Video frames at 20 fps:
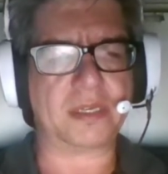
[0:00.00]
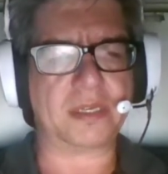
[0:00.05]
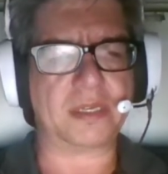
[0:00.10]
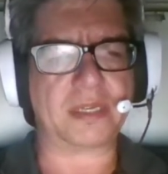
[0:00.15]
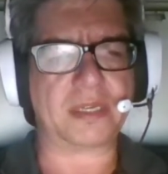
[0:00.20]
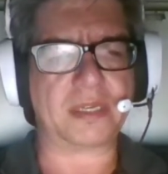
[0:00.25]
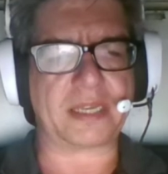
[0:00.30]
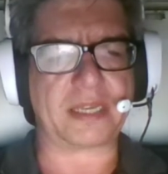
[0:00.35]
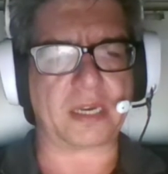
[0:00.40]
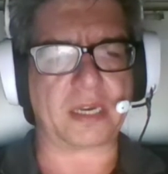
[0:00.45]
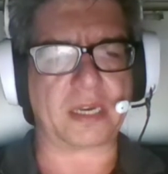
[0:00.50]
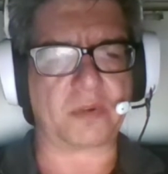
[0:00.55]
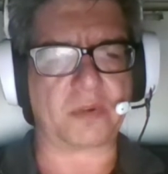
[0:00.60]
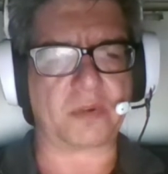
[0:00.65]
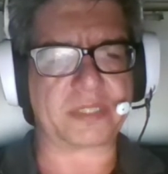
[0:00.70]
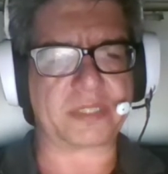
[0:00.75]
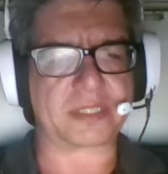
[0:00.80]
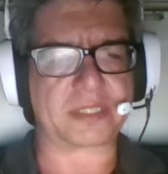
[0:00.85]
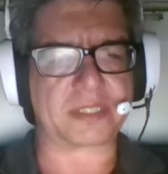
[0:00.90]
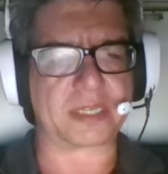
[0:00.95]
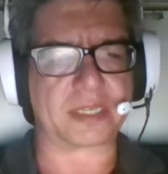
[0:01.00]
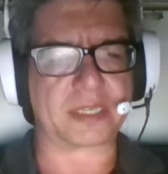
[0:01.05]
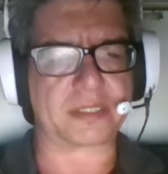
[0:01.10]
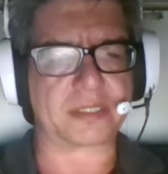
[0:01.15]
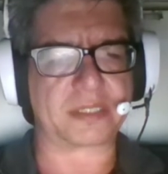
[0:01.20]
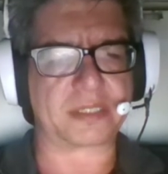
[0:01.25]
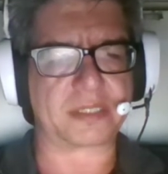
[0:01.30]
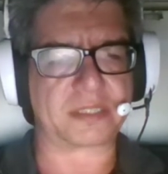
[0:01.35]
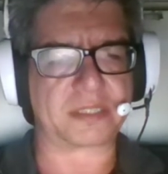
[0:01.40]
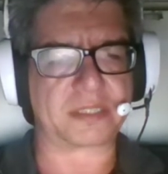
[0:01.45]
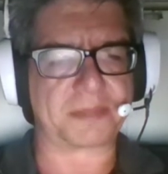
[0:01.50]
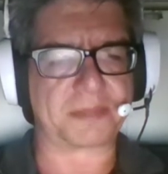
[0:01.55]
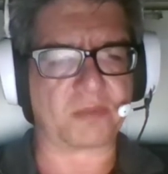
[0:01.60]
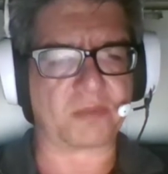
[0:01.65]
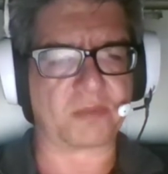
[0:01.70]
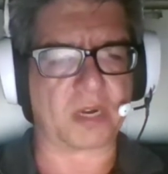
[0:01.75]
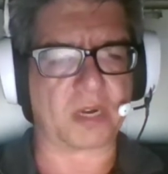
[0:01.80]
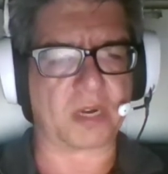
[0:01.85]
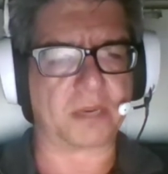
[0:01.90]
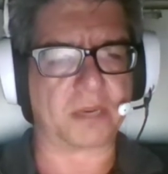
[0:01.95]
He always says he's been
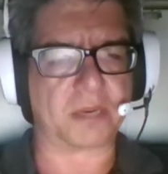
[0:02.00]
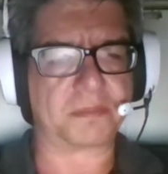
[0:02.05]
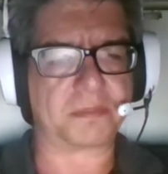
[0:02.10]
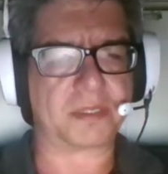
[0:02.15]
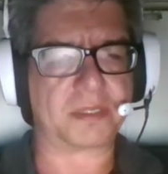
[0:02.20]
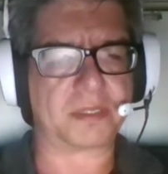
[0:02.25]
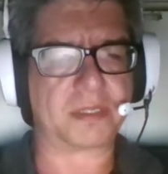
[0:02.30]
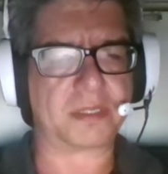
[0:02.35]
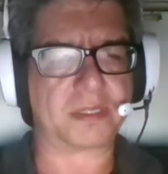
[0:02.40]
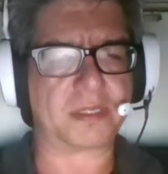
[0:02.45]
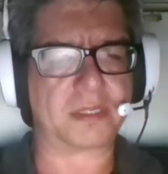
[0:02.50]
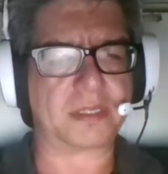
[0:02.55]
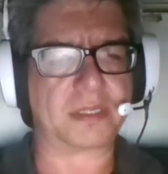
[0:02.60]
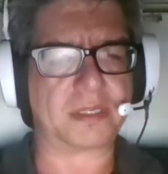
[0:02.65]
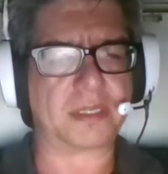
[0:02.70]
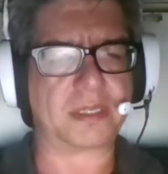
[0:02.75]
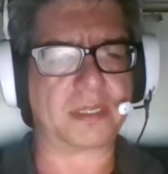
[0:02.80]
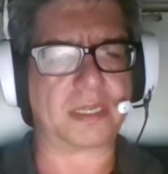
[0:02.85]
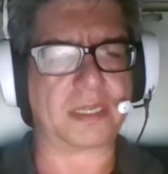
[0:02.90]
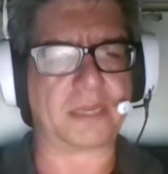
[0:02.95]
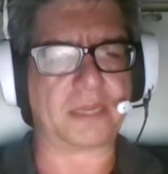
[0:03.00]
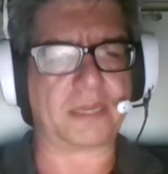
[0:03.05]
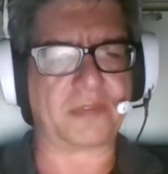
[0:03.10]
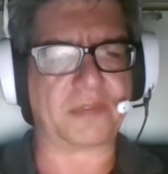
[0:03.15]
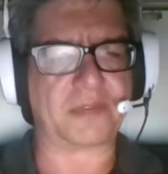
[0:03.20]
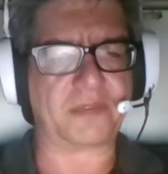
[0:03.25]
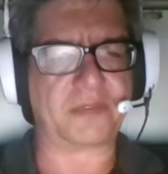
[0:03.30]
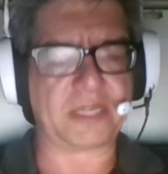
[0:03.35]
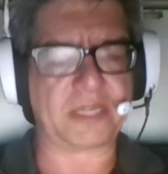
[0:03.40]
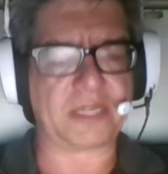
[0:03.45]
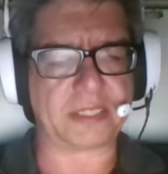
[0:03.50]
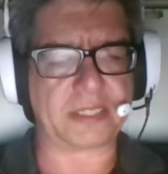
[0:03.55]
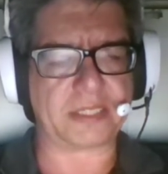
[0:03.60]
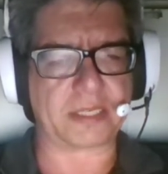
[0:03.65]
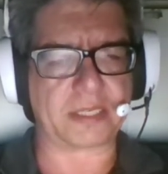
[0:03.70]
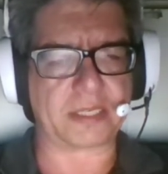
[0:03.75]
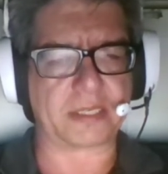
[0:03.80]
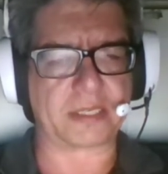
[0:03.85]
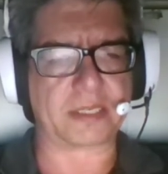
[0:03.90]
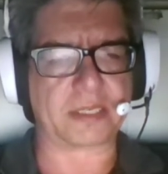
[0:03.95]
robbed, even if he
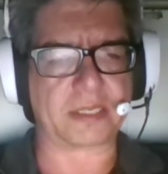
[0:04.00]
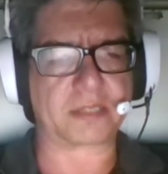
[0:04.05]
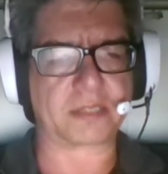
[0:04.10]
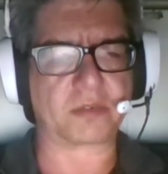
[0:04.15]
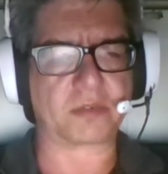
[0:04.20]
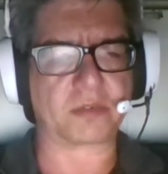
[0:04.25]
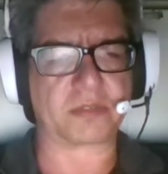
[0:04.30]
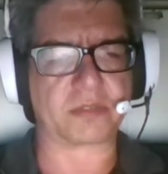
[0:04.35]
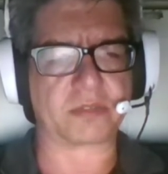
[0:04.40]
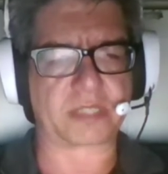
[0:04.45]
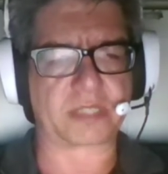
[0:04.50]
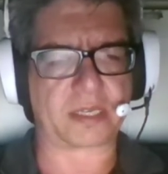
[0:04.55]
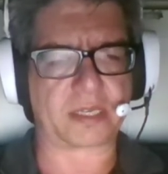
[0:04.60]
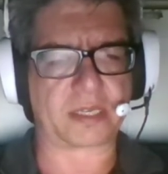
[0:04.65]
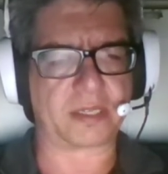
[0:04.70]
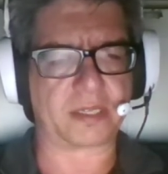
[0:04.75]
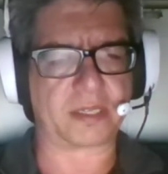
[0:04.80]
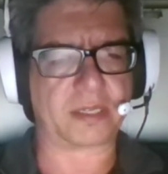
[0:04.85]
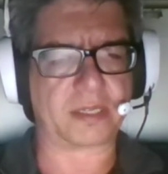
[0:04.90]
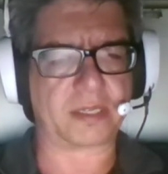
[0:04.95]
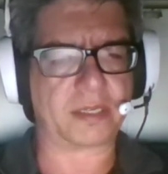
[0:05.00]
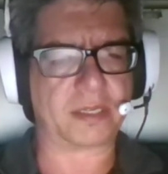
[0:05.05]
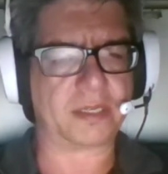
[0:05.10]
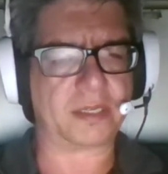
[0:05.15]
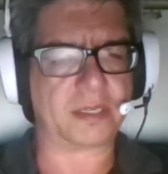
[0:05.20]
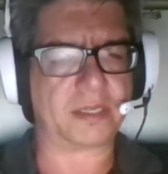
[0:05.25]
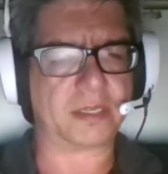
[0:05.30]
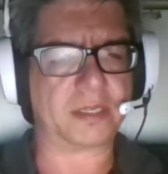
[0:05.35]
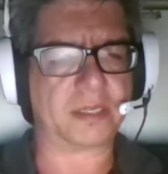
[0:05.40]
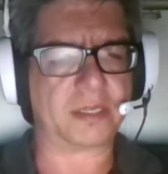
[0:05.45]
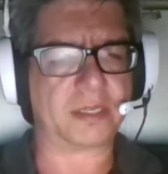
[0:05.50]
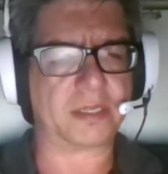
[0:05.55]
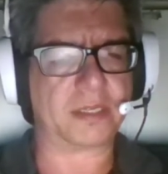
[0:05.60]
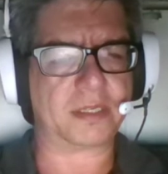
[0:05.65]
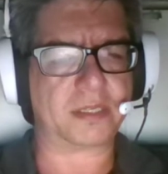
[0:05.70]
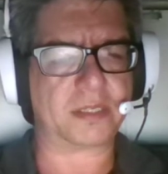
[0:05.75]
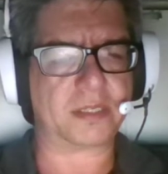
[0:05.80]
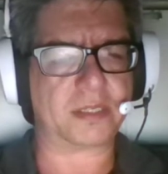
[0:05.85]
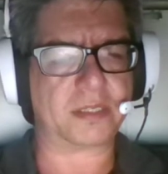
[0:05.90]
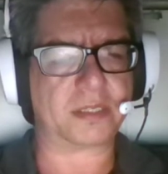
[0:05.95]
did get it wholesale.
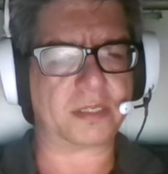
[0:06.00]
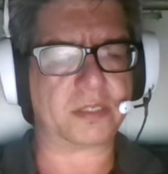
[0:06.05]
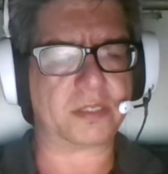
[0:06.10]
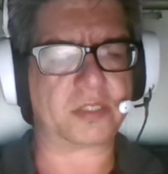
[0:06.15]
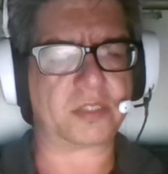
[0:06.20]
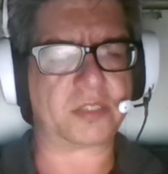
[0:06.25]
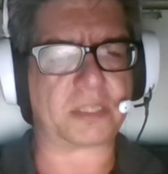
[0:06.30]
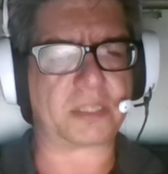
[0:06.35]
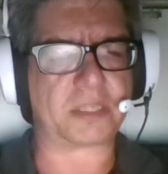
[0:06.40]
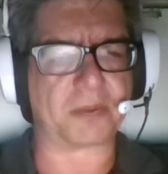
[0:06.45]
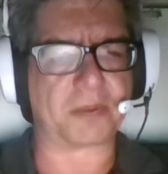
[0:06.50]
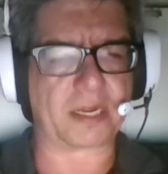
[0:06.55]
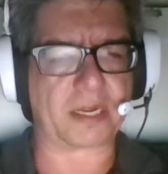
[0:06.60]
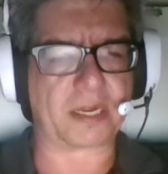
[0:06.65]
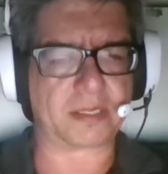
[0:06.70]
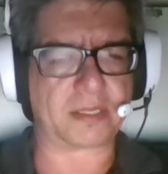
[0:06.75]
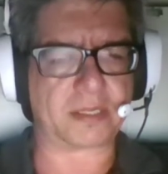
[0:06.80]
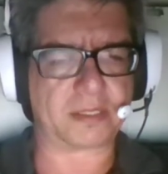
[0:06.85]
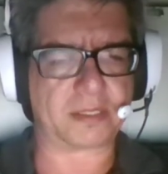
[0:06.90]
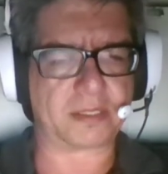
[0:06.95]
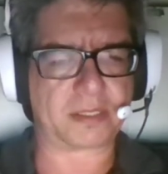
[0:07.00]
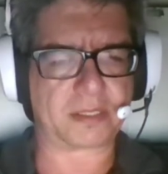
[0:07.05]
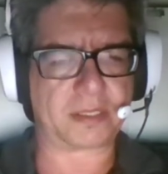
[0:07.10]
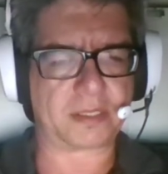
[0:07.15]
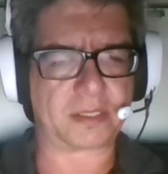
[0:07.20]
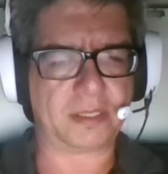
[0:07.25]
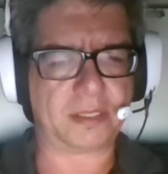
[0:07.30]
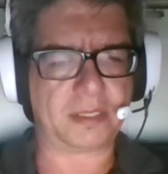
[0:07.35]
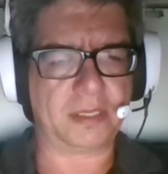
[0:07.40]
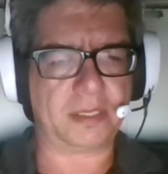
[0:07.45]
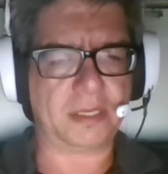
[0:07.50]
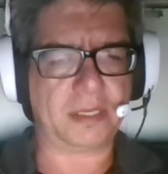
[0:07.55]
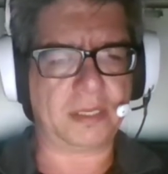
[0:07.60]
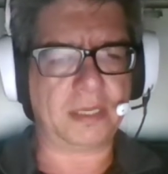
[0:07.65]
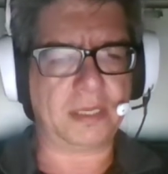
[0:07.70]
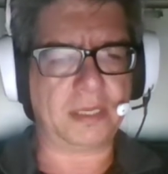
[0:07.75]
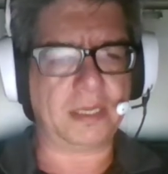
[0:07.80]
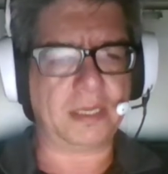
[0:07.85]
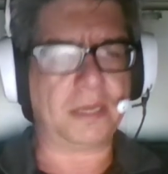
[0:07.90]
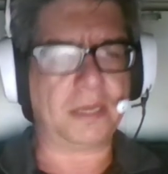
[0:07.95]
She brightened.
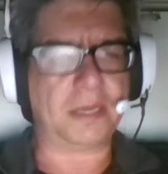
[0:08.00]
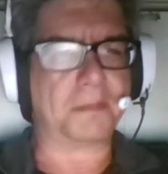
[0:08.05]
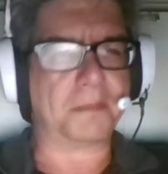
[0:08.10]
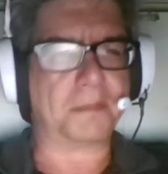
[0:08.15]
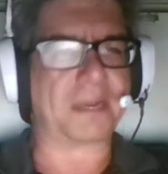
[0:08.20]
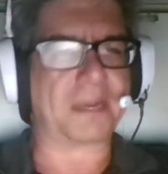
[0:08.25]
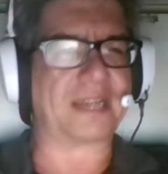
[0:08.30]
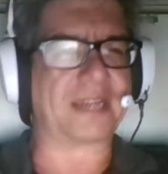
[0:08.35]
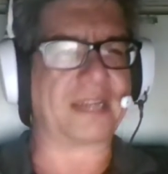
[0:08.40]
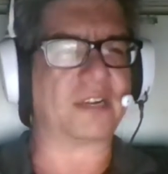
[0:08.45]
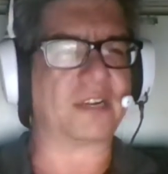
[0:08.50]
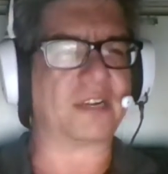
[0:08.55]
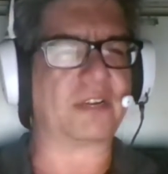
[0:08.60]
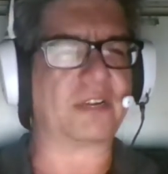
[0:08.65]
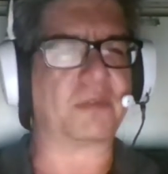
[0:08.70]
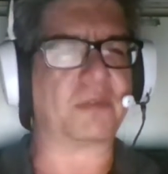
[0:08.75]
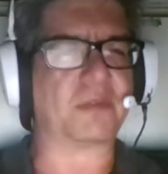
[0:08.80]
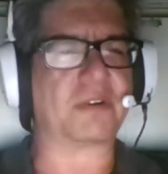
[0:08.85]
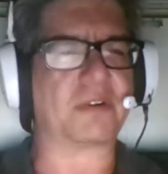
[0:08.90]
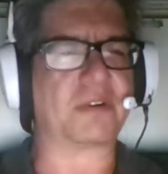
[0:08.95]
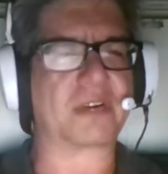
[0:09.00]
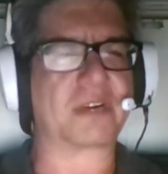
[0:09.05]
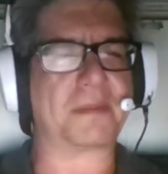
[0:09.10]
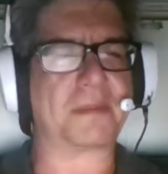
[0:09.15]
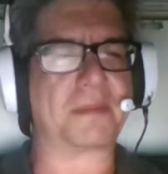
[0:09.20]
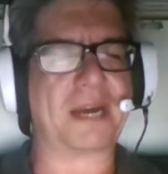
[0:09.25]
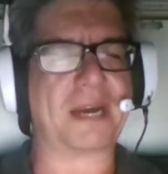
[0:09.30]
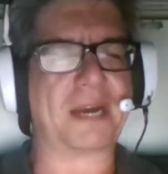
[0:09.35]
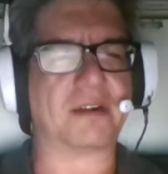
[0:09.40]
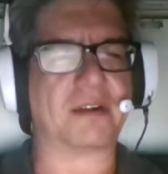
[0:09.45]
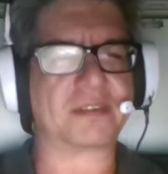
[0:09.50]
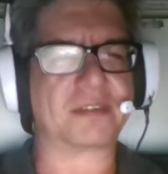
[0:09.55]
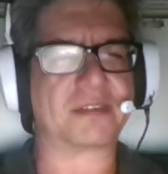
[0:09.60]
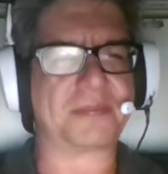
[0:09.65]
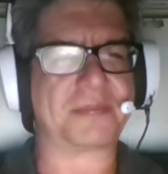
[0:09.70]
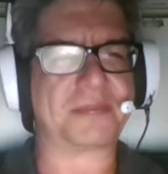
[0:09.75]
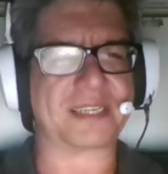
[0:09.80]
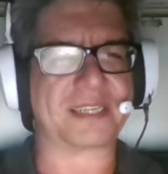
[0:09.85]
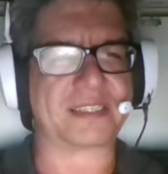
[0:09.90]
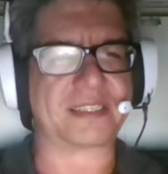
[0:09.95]
But I know he won't come out
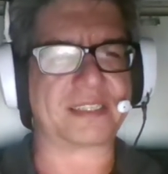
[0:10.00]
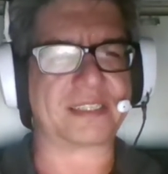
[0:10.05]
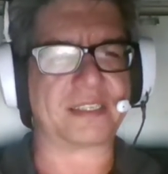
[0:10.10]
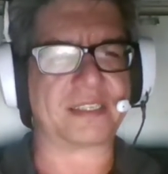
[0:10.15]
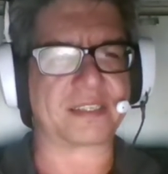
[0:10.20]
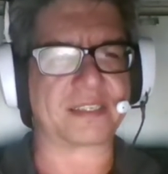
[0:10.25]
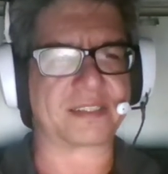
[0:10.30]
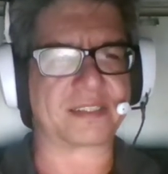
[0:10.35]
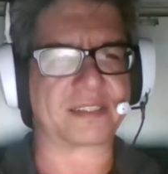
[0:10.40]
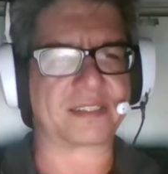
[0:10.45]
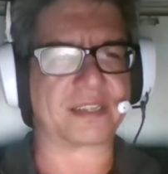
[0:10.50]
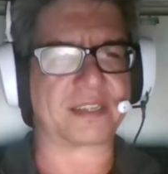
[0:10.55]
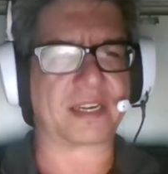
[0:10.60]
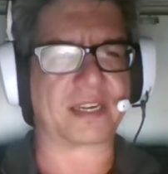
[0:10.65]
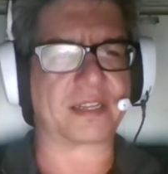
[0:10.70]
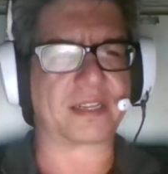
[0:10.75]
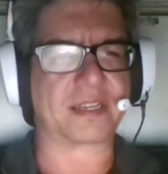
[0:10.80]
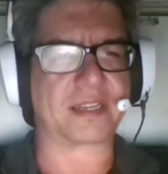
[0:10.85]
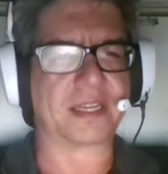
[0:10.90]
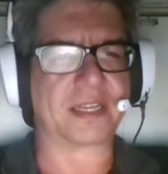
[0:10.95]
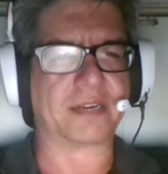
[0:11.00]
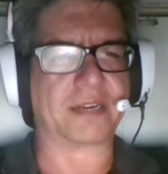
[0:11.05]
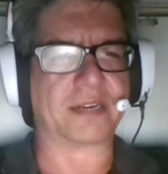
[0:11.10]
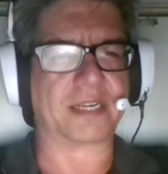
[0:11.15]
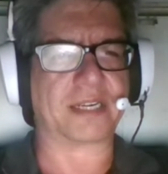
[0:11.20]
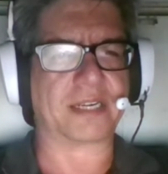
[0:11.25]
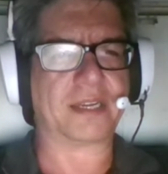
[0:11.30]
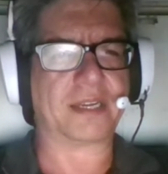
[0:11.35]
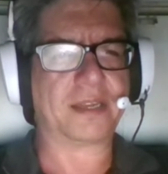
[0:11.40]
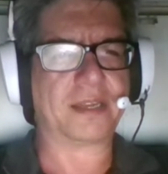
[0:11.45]
because he doesn't like Larry.